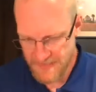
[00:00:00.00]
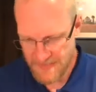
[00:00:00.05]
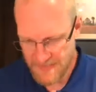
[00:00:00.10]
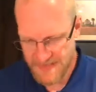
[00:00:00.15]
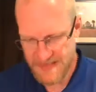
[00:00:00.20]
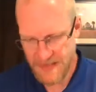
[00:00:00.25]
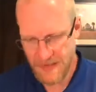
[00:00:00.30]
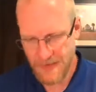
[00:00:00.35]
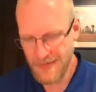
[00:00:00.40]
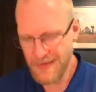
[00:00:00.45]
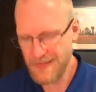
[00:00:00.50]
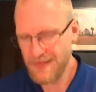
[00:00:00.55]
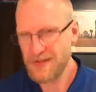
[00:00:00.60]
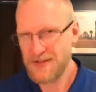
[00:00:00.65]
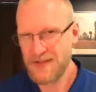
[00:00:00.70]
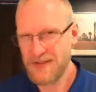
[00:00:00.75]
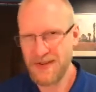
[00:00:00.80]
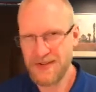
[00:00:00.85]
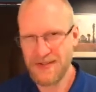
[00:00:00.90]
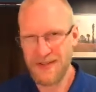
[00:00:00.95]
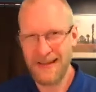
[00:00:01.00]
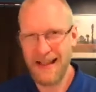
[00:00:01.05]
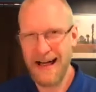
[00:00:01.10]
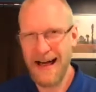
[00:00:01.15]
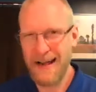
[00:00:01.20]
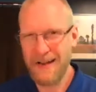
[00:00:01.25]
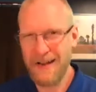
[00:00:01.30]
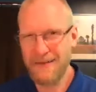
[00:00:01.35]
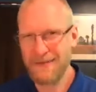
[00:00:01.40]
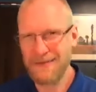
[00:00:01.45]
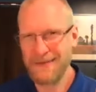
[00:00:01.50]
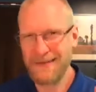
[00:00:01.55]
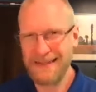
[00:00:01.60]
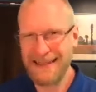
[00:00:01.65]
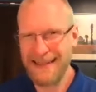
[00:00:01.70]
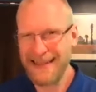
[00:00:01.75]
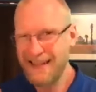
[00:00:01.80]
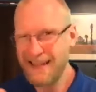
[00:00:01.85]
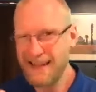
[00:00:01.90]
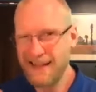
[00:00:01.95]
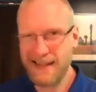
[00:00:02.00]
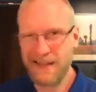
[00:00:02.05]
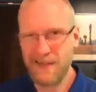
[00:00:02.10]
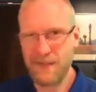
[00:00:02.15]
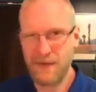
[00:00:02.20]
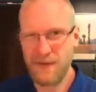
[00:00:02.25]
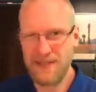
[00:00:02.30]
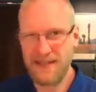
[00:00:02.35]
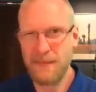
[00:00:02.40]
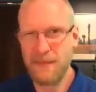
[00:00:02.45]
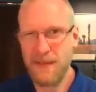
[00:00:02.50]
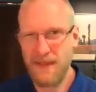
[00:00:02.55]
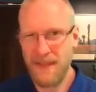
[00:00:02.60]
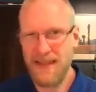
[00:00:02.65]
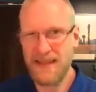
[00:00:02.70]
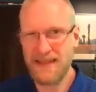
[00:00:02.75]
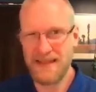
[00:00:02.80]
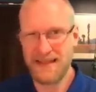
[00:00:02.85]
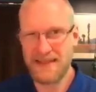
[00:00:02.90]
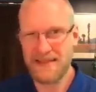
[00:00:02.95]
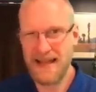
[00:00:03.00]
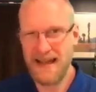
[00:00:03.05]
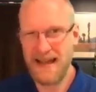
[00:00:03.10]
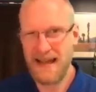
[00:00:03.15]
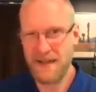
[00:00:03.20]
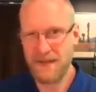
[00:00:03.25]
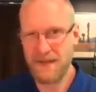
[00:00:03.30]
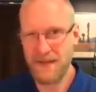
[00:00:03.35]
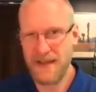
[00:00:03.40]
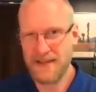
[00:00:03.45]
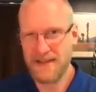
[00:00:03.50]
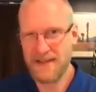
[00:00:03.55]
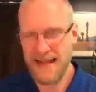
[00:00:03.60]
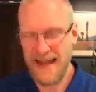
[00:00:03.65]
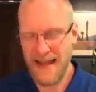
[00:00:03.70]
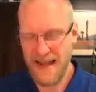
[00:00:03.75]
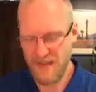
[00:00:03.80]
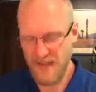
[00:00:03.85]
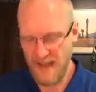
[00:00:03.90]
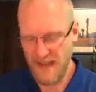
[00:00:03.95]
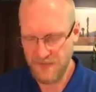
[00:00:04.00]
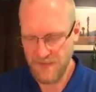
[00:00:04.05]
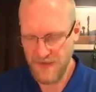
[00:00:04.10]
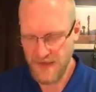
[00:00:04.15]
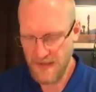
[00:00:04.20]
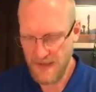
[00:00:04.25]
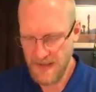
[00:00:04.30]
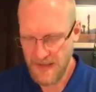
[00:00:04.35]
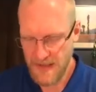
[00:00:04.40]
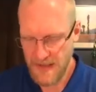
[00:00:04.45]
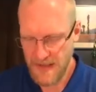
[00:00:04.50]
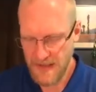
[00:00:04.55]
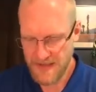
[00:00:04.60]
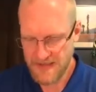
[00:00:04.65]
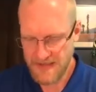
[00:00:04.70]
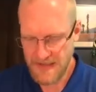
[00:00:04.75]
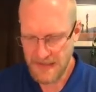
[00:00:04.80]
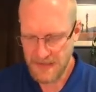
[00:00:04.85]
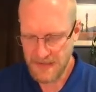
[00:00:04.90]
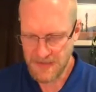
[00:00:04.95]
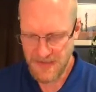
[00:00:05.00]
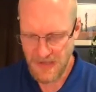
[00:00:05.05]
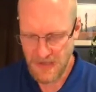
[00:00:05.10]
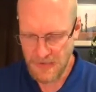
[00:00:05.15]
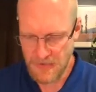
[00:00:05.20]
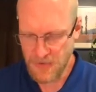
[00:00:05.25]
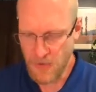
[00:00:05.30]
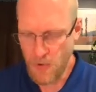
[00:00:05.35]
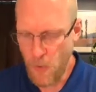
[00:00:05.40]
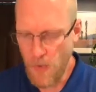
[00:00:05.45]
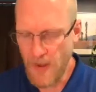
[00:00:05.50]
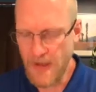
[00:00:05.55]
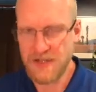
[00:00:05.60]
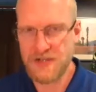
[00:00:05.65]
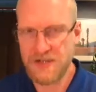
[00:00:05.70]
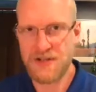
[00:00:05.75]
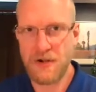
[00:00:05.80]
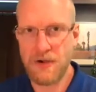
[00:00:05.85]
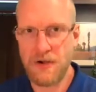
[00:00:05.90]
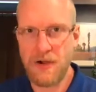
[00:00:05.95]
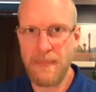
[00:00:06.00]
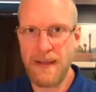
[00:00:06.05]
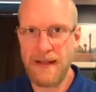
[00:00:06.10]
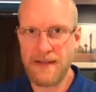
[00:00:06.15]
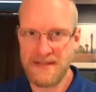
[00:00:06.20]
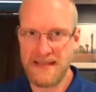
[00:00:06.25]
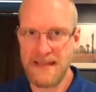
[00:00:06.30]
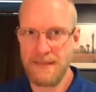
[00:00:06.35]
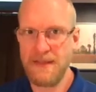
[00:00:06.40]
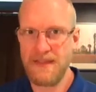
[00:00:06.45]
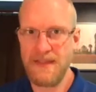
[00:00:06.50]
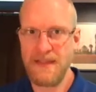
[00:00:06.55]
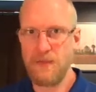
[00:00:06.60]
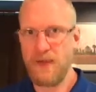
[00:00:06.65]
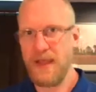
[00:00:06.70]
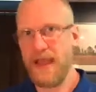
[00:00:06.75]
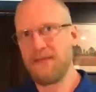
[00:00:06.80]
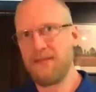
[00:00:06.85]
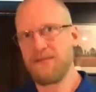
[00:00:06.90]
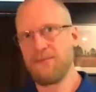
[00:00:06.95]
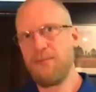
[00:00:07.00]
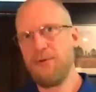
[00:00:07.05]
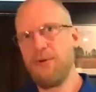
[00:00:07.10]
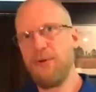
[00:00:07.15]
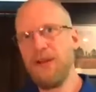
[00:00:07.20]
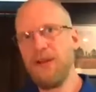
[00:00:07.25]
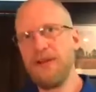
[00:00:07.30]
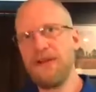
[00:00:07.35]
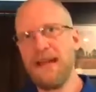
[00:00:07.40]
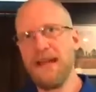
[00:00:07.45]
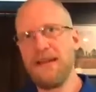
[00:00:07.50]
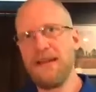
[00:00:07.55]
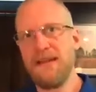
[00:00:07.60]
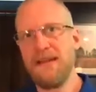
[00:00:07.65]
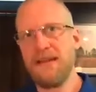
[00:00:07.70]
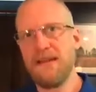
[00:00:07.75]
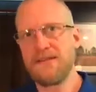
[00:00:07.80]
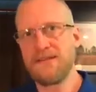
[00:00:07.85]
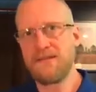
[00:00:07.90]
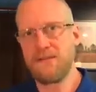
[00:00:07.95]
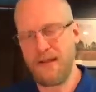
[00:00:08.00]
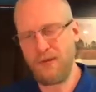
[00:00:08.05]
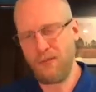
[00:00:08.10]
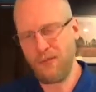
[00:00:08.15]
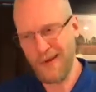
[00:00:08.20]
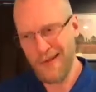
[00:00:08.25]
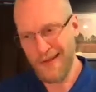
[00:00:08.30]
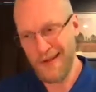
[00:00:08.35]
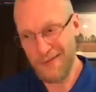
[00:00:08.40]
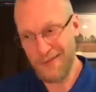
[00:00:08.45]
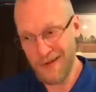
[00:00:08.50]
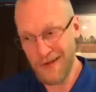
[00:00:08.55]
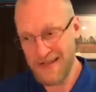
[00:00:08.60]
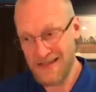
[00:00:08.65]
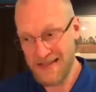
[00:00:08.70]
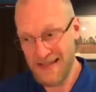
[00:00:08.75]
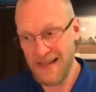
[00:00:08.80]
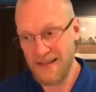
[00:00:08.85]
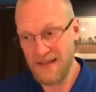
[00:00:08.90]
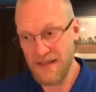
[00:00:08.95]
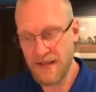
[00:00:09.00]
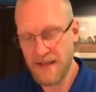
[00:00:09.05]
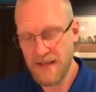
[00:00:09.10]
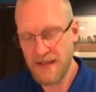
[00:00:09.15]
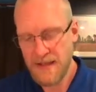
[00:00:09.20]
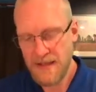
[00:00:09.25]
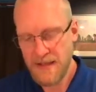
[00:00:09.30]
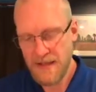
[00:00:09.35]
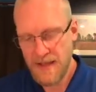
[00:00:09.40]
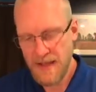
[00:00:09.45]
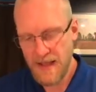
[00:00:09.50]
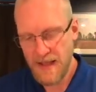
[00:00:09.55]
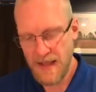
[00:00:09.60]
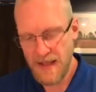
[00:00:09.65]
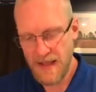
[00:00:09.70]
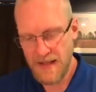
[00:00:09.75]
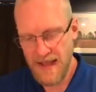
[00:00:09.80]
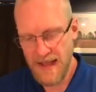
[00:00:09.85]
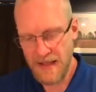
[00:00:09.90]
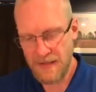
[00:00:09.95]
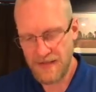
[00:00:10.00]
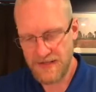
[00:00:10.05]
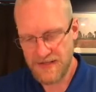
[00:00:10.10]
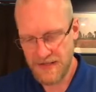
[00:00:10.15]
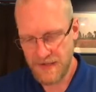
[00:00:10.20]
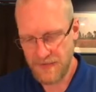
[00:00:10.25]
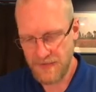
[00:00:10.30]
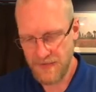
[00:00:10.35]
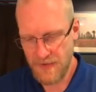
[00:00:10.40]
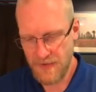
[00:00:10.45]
so there's a lot of, like, for some of these it's kind of iffy. Scholars aren't quite sure about some of them. We have some pretty good ideas, like really solid knowledge of